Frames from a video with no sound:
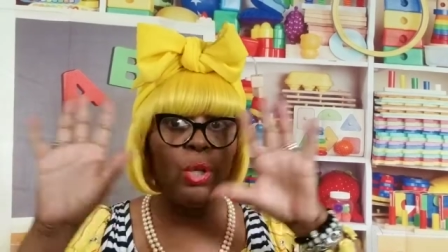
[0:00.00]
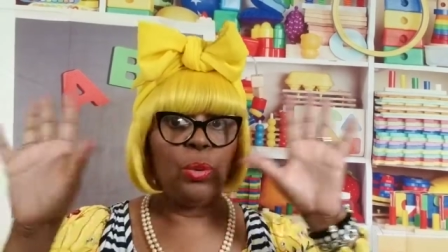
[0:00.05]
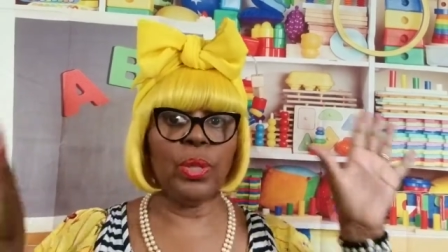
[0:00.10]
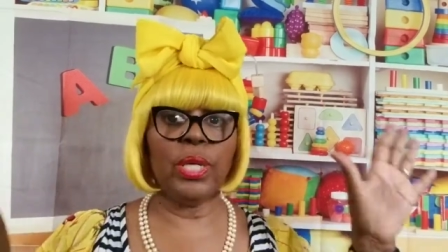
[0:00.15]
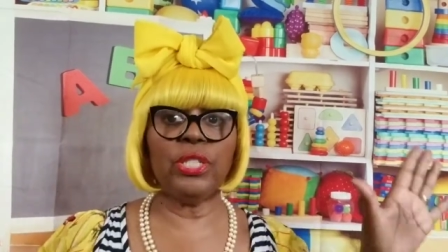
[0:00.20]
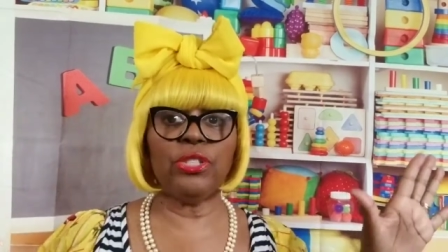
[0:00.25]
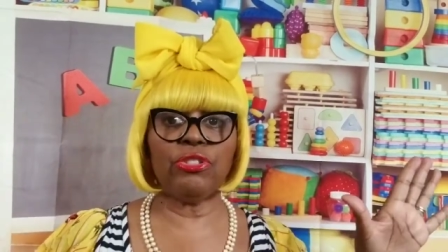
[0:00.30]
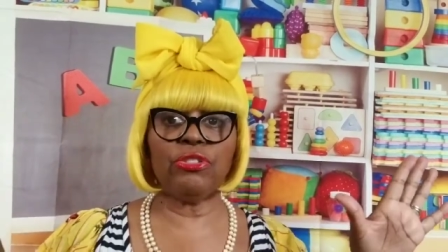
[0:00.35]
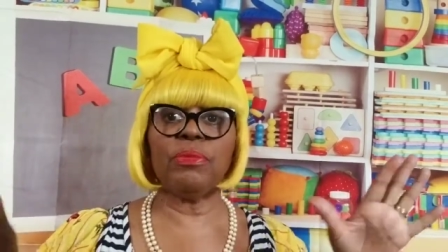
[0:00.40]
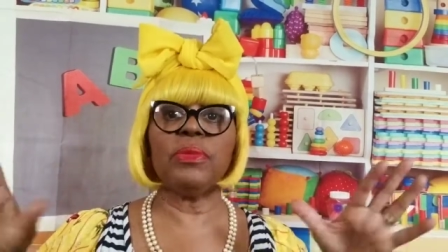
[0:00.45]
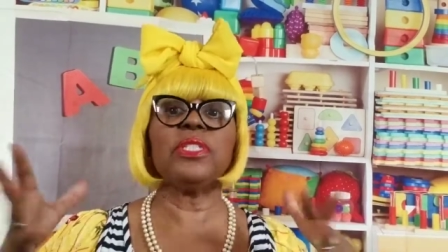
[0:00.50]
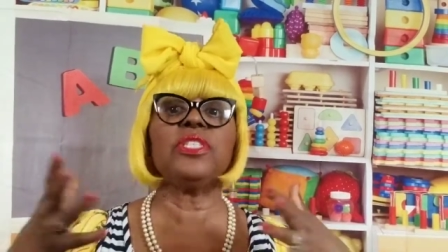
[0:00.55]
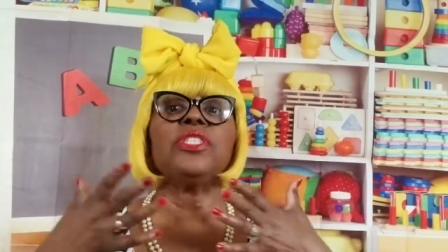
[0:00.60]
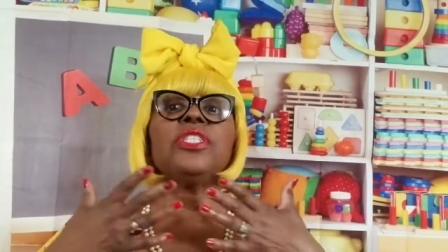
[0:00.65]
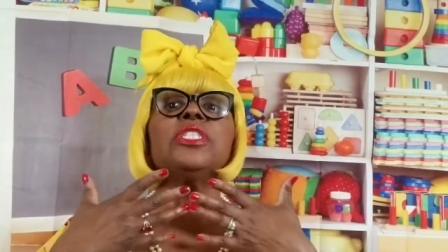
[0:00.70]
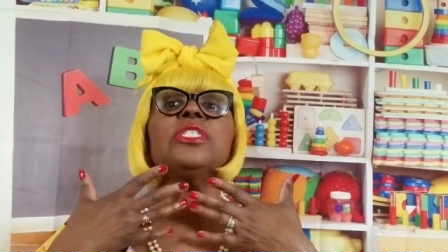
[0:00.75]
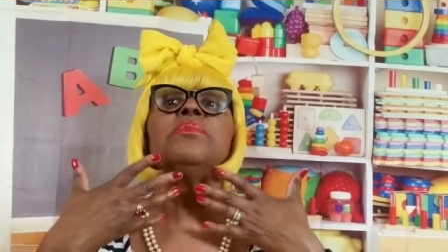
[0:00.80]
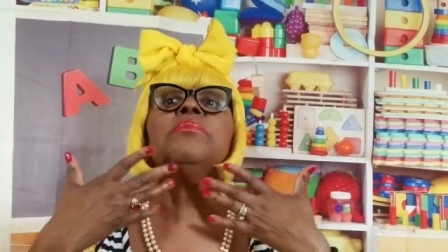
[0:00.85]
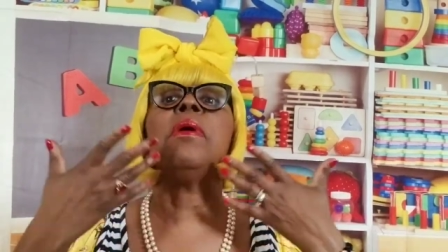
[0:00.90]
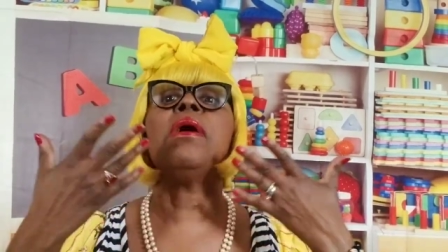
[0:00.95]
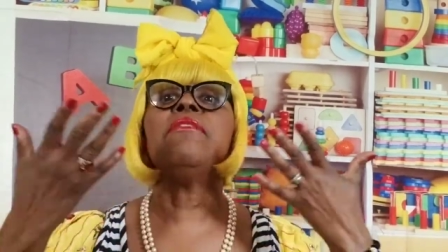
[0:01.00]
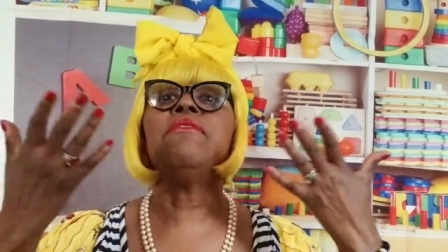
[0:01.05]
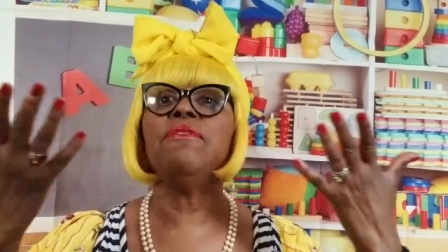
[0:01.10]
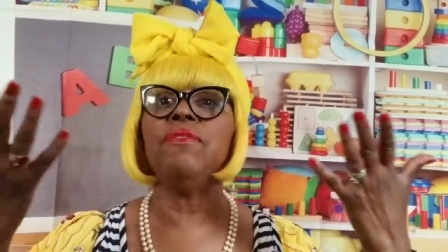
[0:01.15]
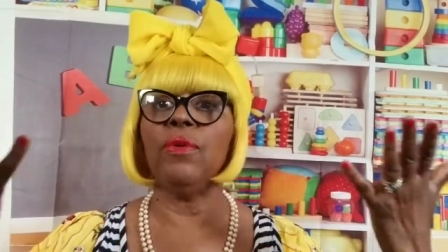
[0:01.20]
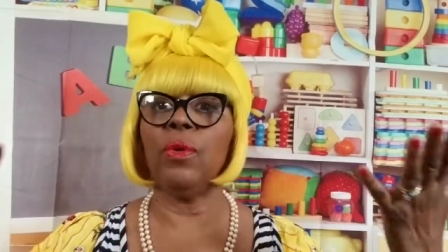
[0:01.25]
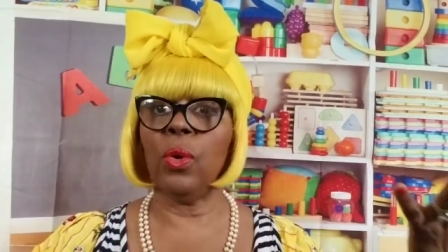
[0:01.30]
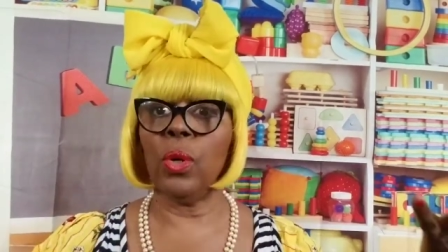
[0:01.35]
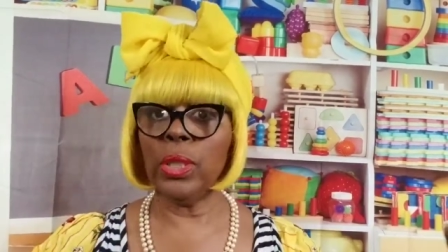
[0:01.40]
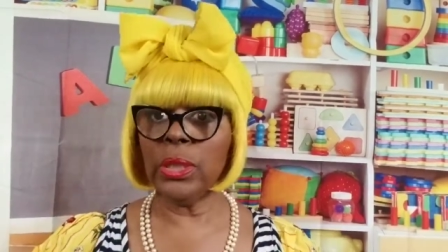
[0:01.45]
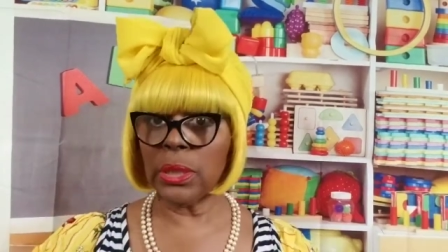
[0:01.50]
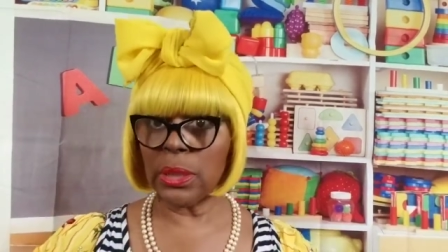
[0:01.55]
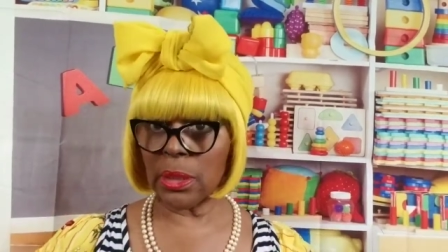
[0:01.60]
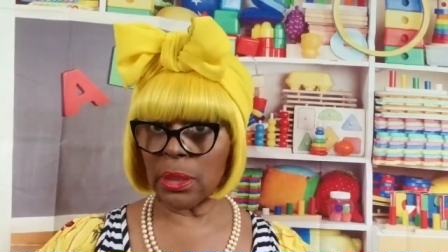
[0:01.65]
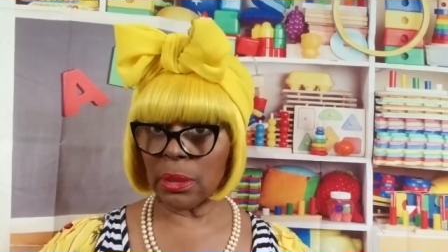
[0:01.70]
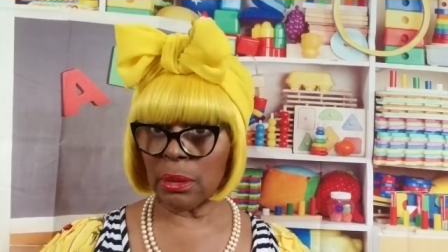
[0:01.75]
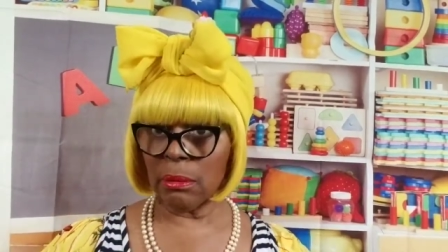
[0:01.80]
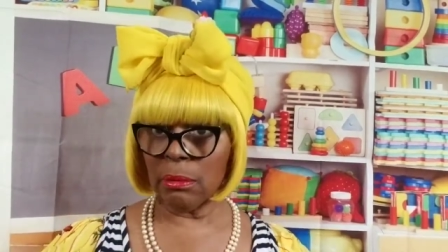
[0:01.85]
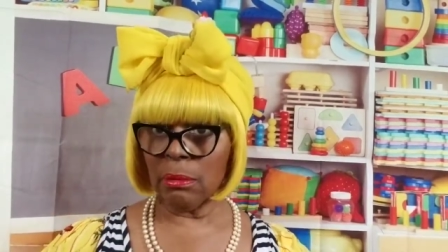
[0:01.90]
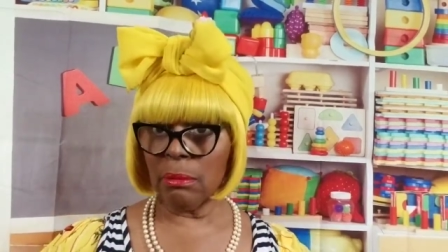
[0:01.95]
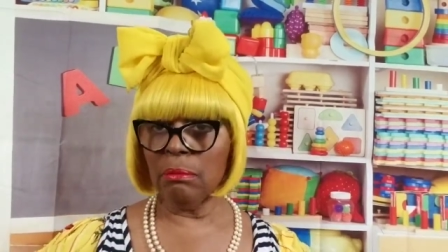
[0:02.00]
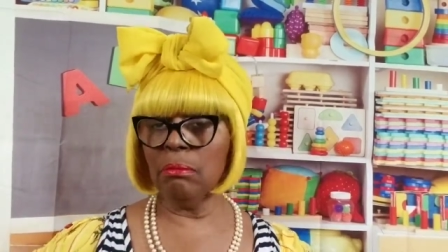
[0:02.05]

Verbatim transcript: No instruments, just my voice.